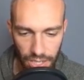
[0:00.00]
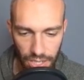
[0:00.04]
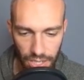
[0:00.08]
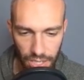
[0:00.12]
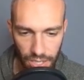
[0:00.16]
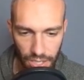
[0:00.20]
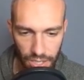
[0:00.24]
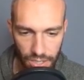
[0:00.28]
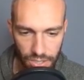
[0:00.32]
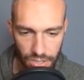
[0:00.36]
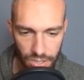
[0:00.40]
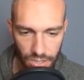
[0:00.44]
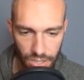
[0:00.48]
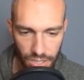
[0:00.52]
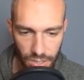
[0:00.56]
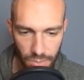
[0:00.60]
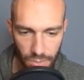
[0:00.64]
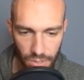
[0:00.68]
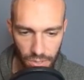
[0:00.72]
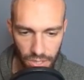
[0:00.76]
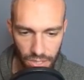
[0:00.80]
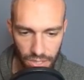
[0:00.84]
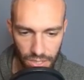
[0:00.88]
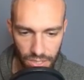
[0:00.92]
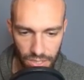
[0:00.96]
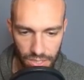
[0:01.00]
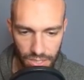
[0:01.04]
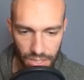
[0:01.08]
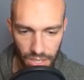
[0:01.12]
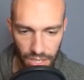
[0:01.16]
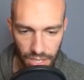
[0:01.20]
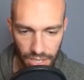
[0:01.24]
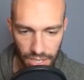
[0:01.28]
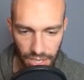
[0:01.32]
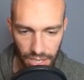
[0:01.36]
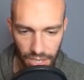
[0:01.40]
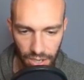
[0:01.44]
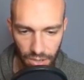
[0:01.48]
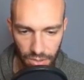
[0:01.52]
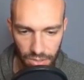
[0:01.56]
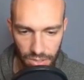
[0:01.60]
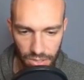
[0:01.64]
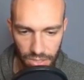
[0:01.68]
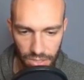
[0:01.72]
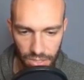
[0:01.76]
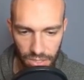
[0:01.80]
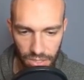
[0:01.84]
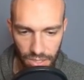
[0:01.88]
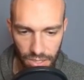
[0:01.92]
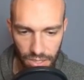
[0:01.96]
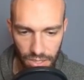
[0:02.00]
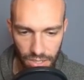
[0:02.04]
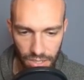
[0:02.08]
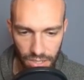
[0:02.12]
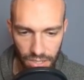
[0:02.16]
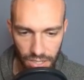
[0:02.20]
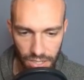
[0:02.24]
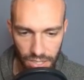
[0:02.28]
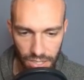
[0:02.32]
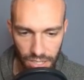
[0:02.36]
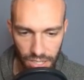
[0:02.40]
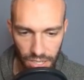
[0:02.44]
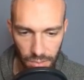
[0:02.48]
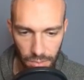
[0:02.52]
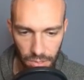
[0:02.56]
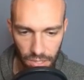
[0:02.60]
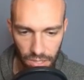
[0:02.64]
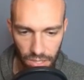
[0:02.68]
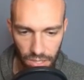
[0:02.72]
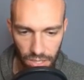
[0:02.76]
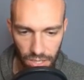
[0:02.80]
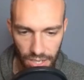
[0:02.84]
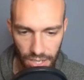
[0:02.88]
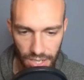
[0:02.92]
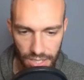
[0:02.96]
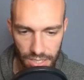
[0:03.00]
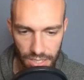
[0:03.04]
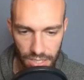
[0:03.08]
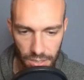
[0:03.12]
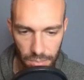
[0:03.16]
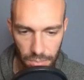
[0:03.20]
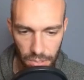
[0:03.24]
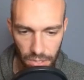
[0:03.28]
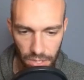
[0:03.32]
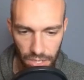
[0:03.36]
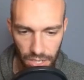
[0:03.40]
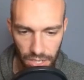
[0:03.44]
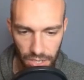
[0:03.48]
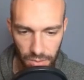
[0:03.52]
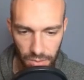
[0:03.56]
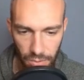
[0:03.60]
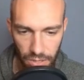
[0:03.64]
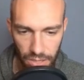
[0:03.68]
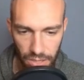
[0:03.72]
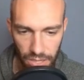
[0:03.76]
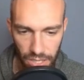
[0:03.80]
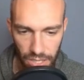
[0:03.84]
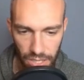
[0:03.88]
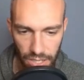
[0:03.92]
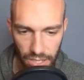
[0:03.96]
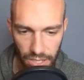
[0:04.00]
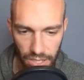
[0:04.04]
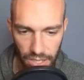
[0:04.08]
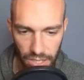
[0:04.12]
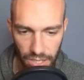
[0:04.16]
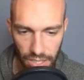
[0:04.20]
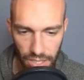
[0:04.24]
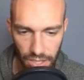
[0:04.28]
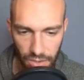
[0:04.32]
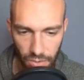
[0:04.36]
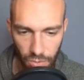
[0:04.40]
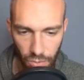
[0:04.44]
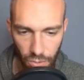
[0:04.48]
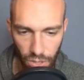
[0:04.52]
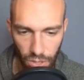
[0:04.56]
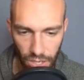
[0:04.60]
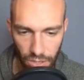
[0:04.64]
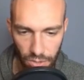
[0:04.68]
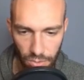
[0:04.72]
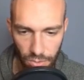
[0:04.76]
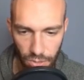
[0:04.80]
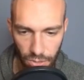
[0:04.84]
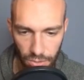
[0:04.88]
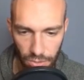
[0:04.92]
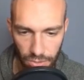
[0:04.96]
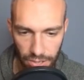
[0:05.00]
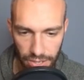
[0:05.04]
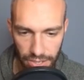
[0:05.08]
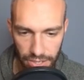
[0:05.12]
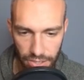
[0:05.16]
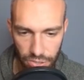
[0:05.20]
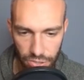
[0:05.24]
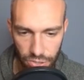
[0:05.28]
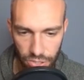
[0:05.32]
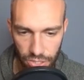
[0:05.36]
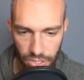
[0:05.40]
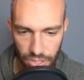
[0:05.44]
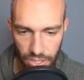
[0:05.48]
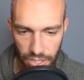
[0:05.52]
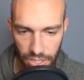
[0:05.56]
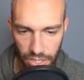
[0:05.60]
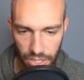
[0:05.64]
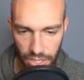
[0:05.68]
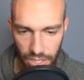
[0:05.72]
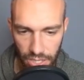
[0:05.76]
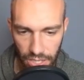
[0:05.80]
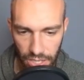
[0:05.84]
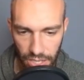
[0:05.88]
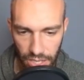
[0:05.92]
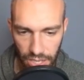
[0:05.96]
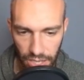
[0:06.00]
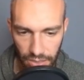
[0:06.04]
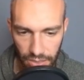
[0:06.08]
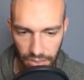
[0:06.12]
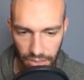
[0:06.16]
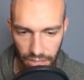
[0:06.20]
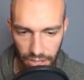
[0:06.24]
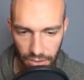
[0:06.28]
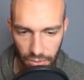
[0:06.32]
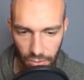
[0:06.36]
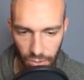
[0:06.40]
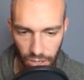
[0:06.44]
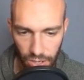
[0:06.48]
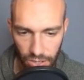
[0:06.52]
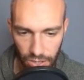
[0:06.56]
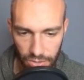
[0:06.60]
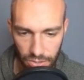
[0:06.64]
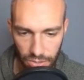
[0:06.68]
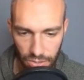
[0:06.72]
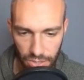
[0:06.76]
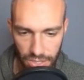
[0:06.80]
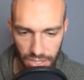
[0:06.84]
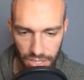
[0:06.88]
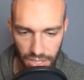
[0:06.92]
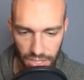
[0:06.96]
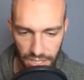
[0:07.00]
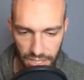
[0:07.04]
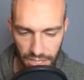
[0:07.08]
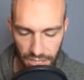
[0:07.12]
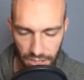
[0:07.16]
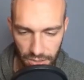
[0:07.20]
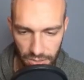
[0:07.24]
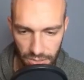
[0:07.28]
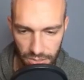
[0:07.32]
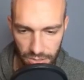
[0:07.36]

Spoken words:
So this will take out a couple claws to put it within rock throw range, and then rock throw to take it out.